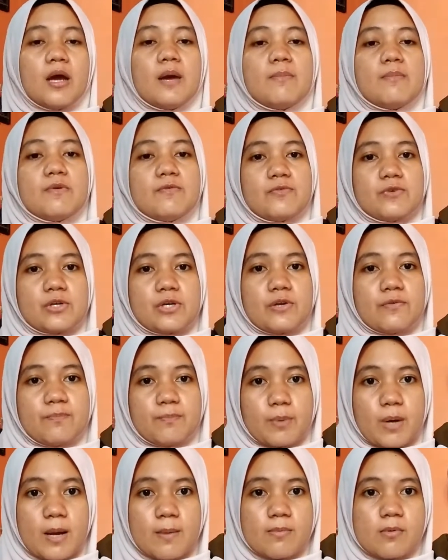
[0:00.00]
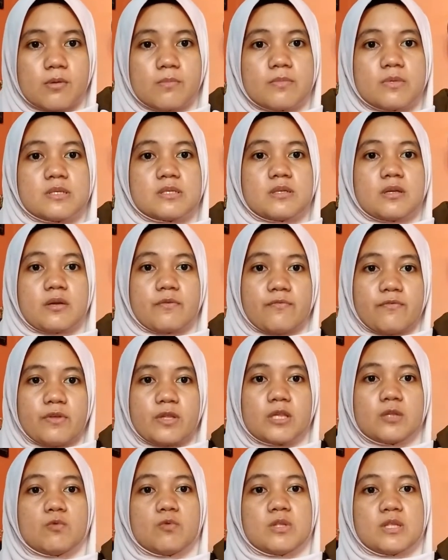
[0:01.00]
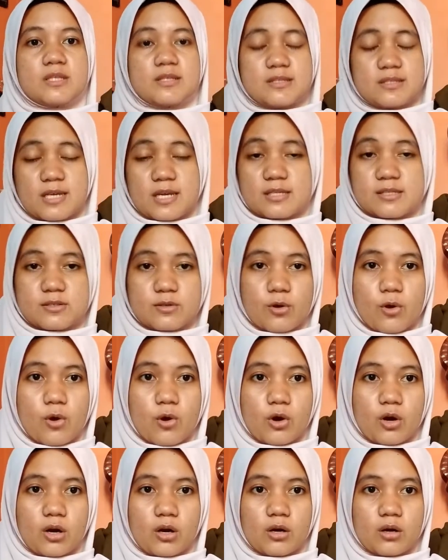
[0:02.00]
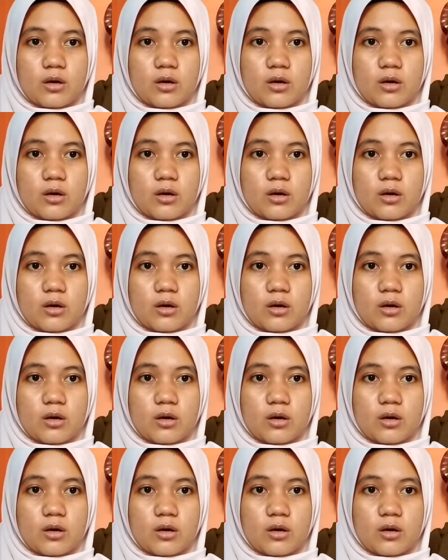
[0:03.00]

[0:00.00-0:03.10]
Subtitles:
before the problem is revealed with a test score.